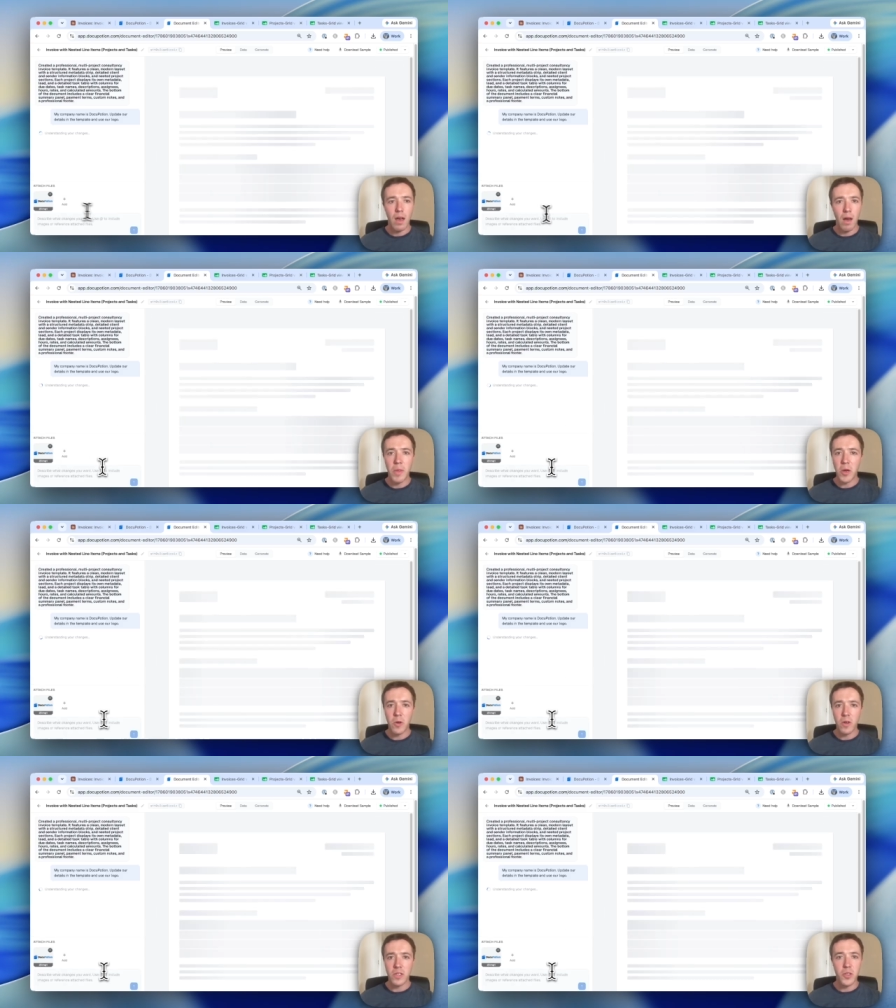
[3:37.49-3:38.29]
I'm then going
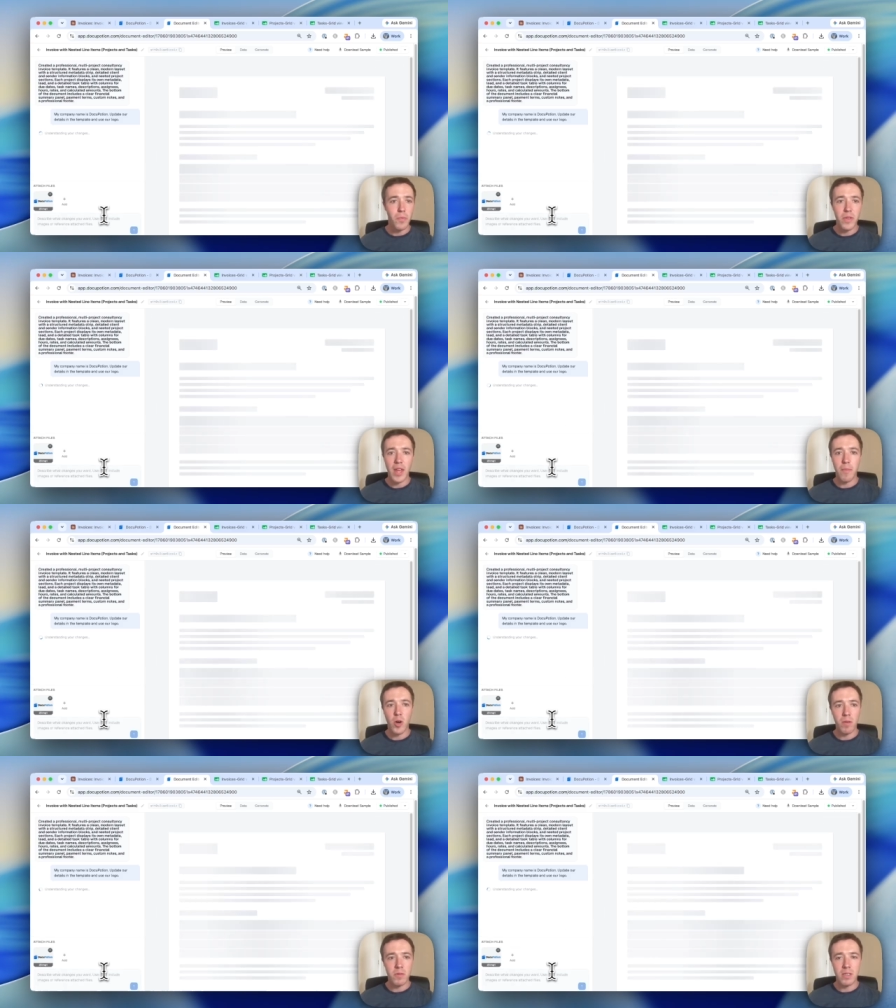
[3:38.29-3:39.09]
to submit that
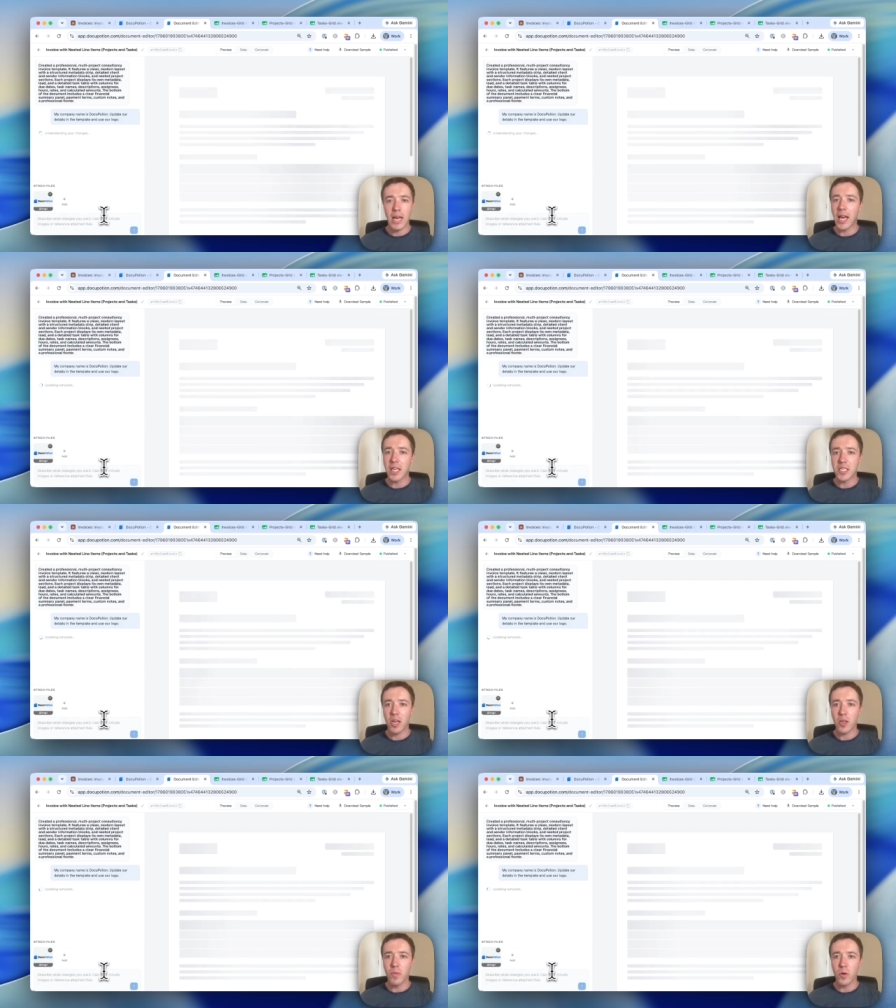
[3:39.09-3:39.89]
prompt, and
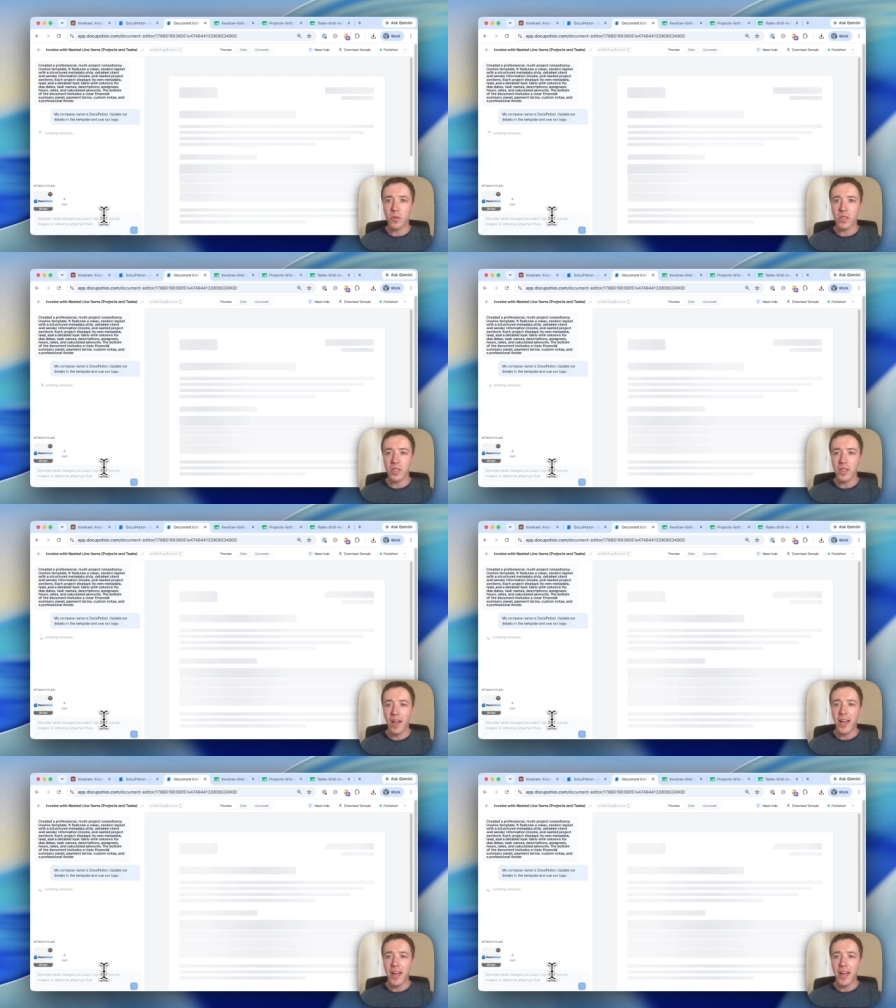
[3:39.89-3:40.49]
DocuPotion